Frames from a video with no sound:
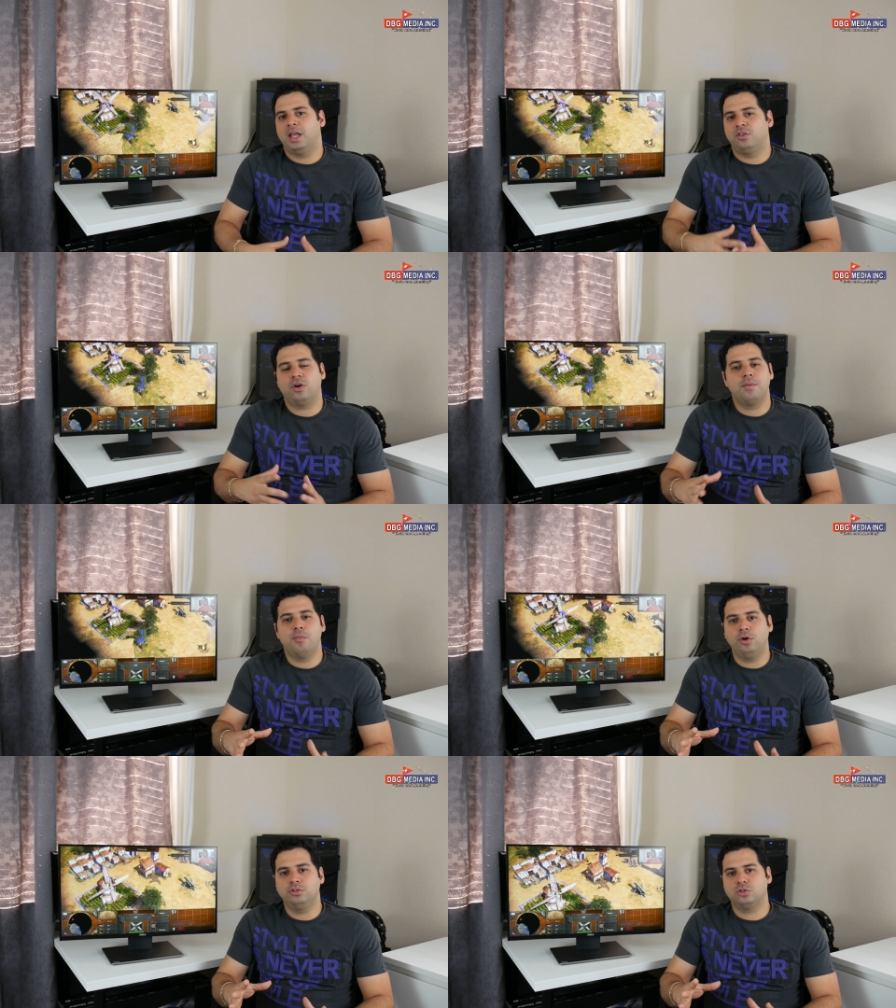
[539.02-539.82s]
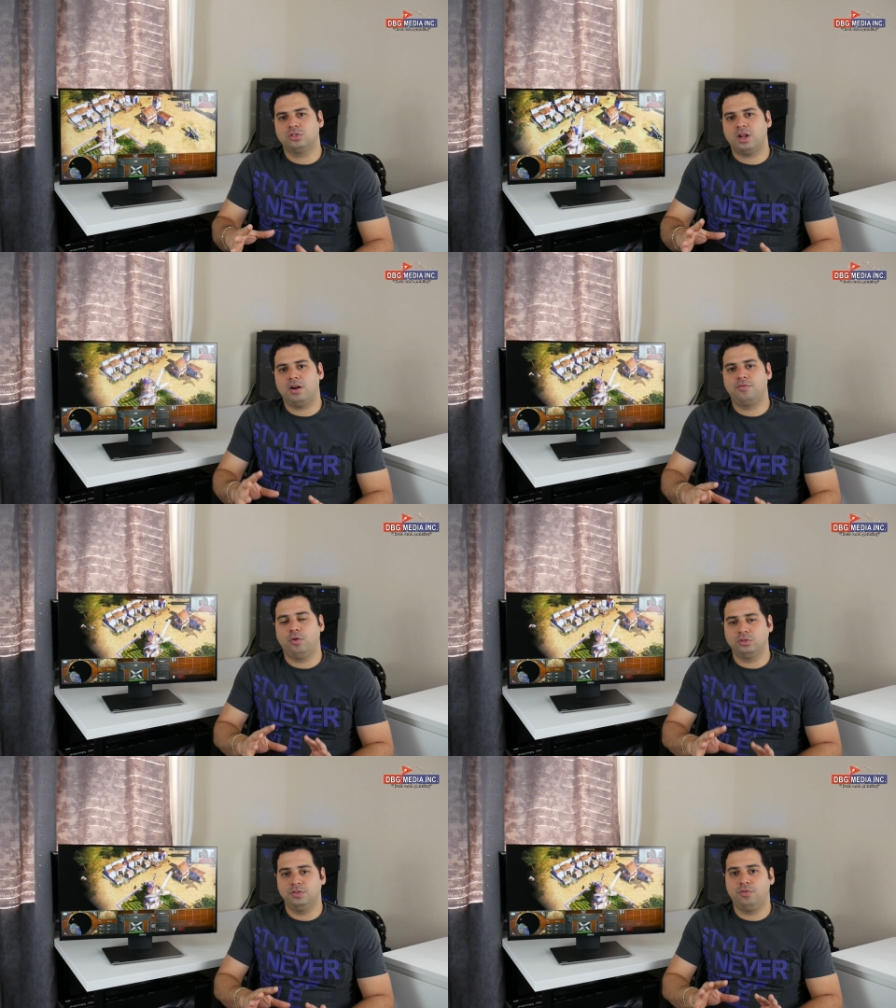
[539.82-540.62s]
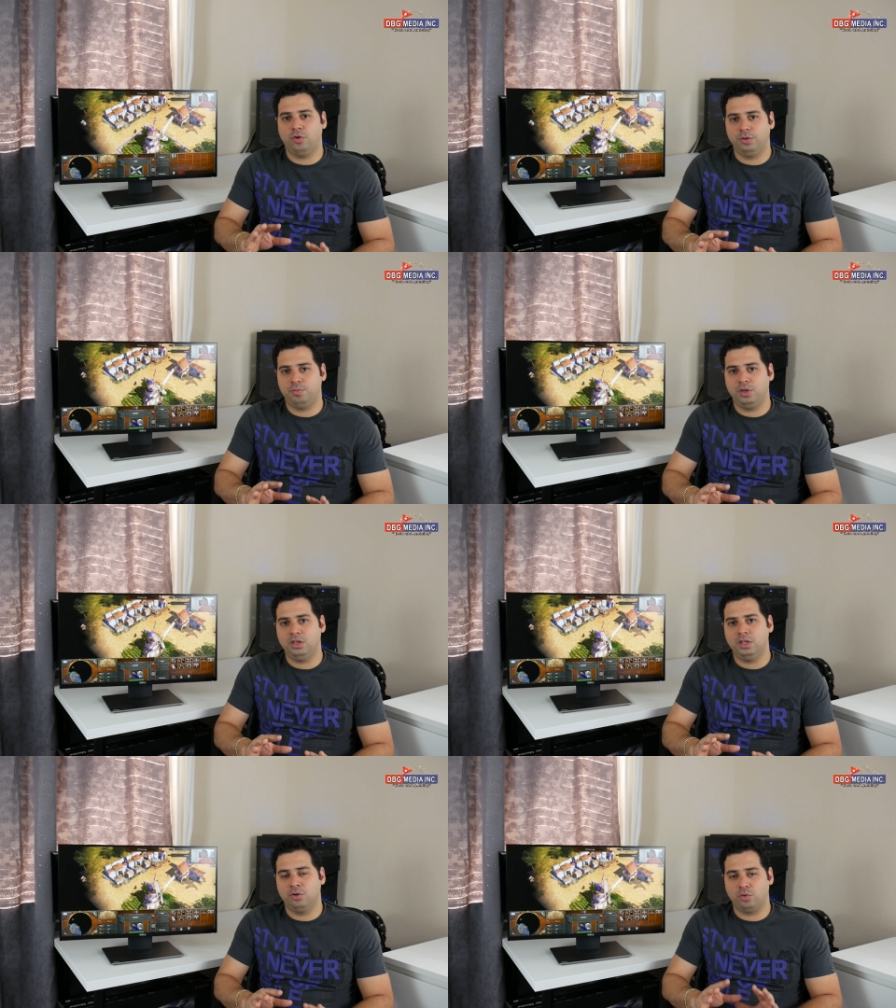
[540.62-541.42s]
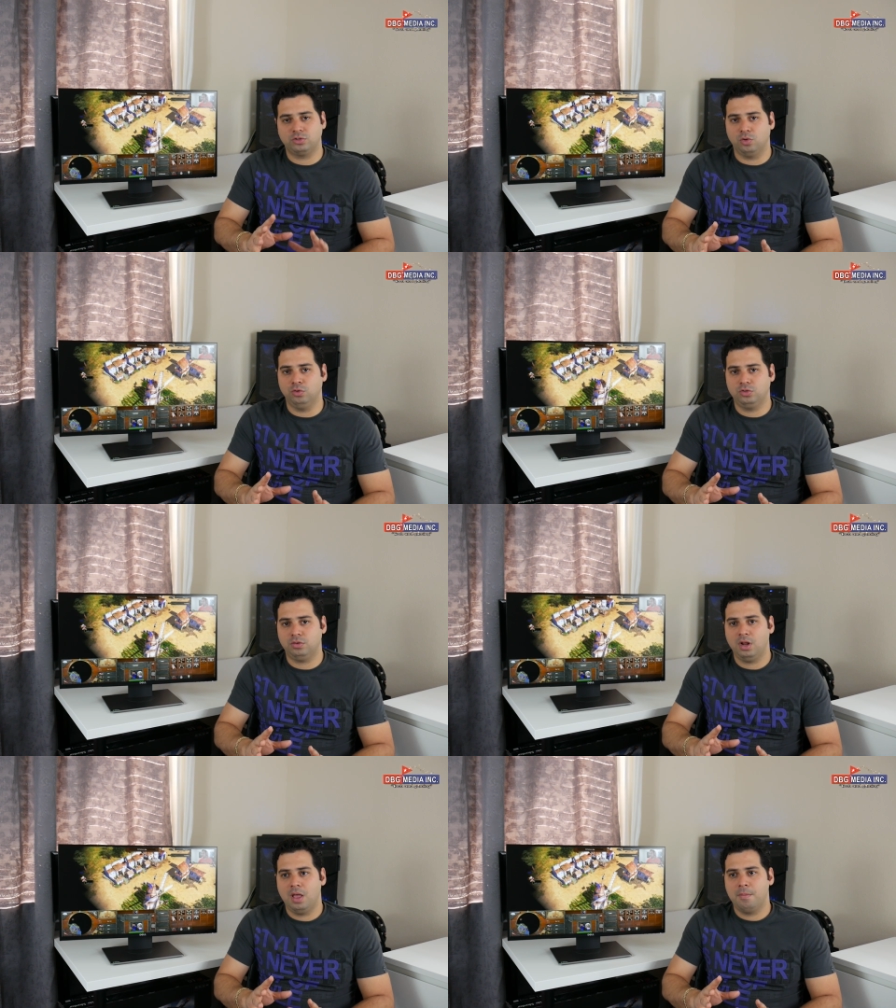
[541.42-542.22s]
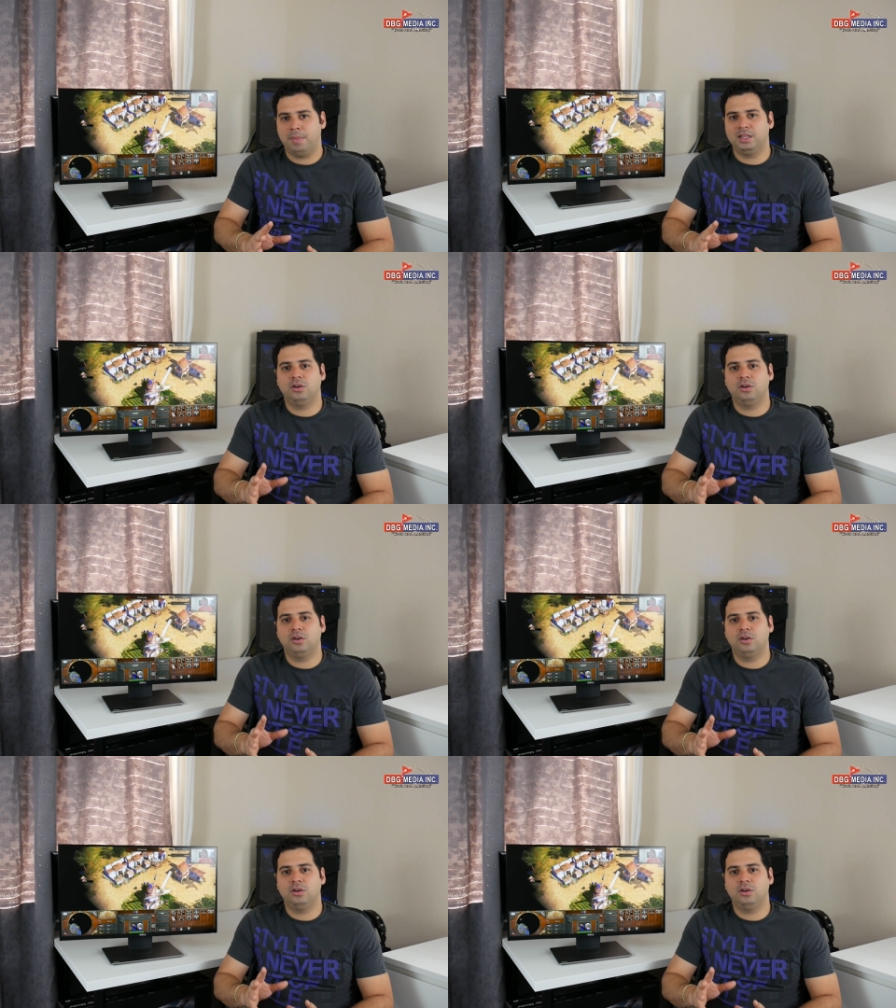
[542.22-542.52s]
There are monitors that are 1440p in resolution, but